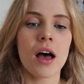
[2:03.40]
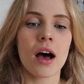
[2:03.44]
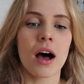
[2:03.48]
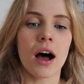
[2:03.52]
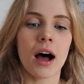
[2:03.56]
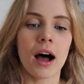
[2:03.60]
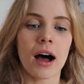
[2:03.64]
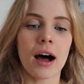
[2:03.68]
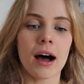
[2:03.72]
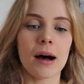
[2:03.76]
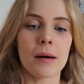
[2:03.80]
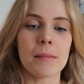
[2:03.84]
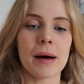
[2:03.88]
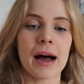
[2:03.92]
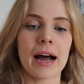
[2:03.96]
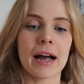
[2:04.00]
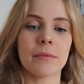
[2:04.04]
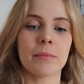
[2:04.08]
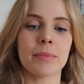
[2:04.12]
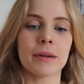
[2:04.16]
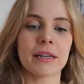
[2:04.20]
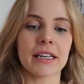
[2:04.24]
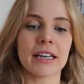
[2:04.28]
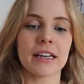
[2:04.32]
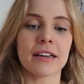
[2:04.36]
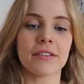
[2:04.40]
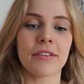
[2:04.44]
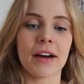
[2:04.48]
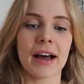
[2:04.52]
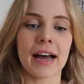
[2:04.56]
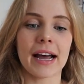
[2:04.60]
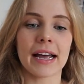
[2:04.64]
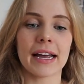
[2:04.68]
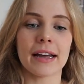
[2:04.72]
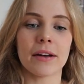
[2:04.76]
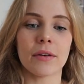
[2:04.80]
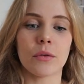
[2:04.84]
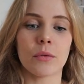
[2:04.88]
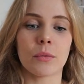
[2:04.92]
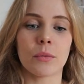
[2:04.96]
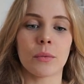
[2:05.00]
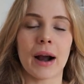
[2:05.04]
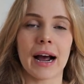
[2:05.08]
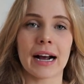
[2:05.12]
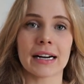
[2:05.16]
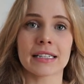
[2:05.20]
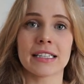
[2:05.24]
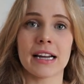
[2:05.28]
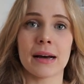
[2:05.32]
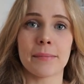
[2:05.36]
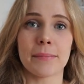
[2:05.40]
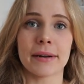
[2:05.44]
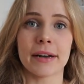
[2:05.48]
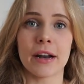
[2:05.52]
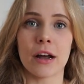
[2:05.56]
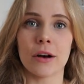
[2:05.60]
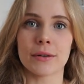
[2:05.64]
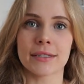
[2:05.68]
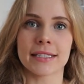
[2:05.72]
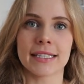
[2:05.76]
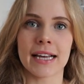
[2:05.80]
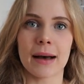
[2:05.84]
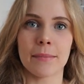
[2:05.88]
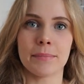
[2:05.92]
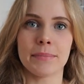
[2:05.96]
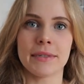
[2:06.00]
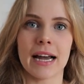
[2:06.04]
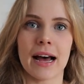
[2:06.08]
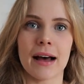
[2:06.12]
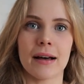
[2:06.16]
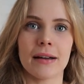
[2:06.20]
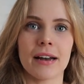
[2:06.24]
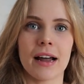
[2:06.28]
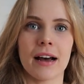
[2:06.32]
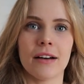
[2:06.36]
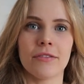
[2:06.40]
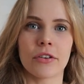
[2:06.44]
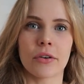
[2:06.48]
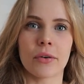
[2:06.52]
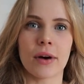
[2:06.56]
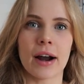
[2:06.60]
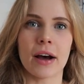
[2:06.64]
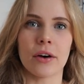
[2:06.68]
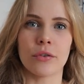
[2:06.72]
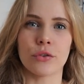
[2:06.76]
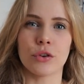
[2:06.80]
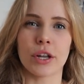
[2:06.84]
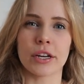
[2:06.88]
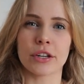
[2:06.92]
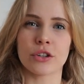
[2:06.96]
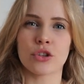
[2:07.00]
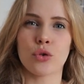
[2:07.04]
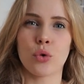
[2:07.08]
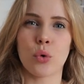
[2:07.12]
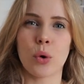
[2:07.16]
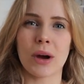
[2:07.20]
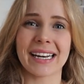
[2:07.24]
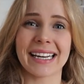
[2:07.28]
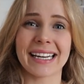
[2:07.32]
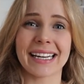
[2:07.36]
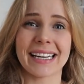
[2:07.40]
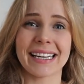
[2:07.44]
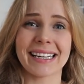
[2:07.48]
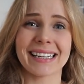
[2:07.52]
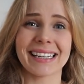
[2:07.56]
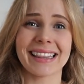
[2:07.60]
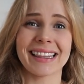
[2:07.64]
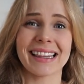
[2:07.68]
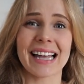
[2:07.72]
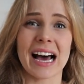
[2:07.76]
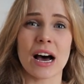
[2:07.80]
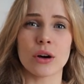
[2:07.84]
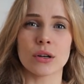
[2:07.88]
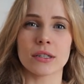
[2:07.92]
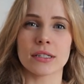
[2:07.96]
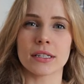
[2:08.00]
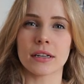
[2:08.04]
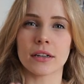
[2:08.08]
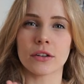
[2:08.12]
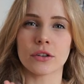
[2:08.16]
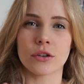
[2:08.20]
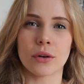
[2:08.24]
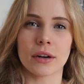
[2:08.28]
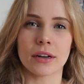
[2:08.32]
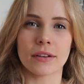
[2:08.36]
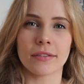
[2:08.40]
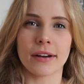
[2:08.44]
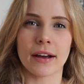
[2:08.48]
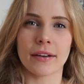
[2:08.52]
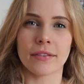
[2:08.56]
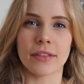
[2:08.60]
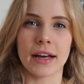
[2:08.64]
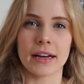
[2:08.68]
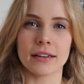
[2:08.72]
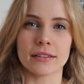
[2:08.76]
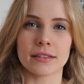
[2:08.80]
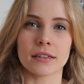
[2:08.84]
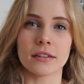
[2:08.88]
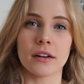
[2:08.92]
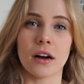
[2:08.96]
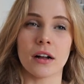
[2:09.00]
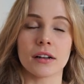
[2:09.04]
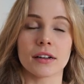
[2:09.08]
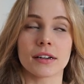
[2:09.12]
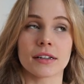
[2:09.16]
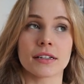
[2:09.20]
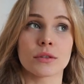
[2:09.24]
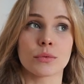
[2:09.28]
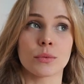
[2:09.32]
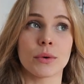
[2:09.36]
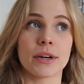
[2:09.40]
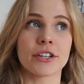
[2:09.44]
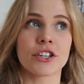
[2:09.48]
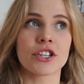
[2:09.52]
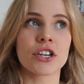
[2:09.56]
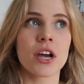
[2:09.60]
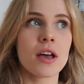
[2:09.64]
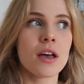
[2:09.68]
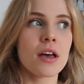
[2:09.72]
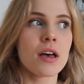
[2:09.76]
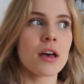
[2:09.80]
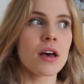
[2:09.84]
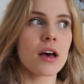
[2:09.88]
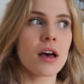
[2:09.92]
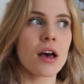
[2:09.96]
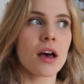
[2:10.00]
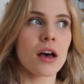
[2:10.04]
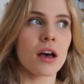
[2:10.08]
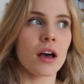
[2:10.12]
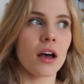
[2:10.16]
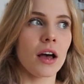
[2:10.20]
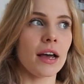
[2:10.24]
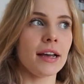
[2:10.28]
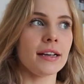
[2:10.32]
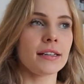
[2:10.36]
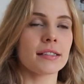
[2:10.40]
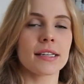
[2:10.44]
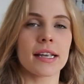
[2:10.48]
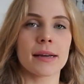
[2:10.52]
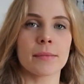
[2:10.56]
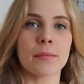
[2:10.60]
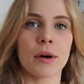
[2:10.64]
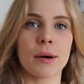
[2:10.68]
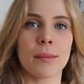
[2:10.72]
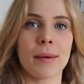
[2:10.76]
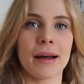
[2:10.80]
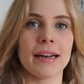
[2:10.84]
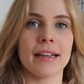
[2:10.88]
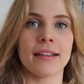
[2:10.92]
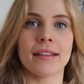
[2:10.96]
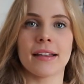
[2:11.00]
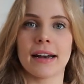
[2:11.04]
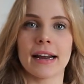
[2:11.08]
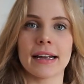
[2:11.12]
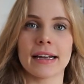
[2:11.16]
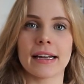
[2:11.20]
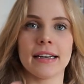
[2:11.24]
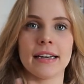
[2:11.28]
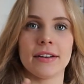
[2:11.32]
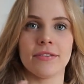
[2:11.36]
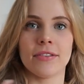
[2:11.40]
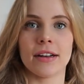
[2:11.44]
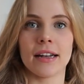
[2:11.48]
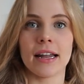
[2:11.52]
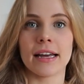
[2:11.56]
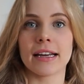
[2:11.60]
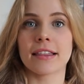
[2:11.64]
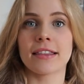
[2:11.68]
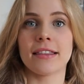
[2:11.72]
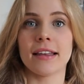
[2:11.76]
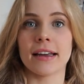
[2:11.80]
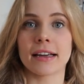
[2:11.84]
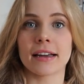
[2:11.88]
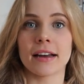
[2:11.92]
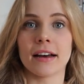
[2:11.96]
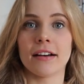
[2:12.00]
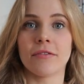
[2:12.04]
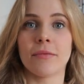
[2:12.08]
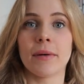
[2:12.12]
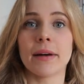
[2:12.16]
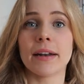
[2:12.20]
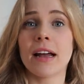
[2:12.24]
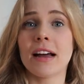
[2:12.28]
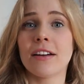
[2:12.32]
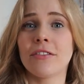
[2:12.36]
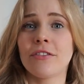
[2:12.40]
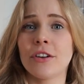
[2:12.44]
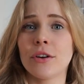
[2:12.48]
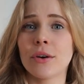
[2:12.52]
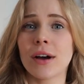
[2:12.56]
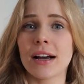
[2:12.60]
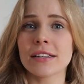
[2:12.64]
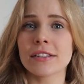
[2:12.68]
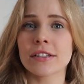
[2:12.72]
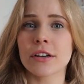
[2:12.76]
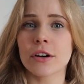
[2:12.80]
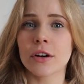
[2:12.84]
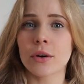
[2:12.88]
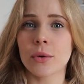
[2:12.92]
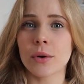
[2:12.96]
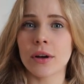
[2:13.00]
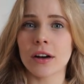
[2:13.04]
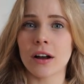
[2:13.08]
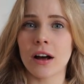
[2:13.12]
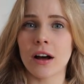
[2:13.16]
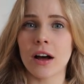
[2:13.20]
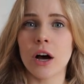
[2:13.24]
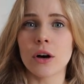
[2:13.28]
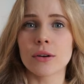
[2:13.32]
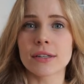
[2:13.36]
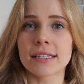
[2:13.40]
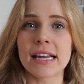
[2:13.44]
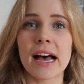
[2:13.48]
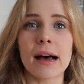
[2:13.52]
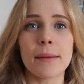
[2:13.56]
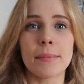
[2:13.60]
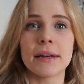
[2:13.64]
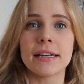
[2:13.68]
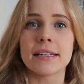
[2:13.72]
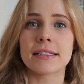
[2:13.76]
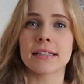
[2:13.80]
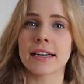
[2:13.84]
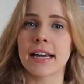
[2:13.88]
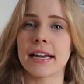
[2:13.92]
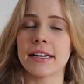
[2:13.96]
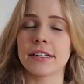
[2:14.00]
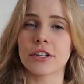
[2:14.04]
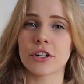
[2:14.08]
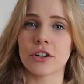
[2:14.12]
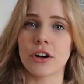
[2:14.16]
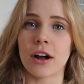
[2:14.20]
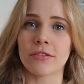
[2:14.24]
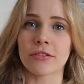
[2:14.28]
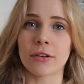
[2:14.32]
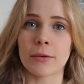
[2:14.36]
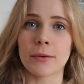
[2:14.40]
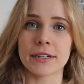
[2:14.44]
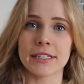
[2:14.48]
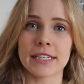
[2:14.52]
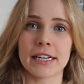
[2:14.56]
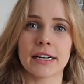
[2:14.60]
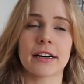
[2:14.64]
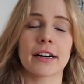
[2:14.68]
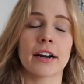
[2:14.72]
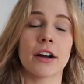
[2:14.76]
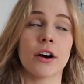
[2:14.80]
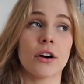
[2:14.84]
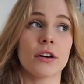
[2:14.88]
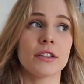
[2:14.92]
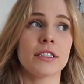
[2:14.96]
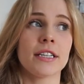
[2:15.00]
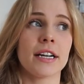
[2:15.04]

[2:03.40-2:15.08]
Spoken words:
I believe I racked up an OSAP debt of around like $20,000, $25,000, which is like more money than I can even like think of. But if you guys don't know what OSAP is, in case you're not from Ontario,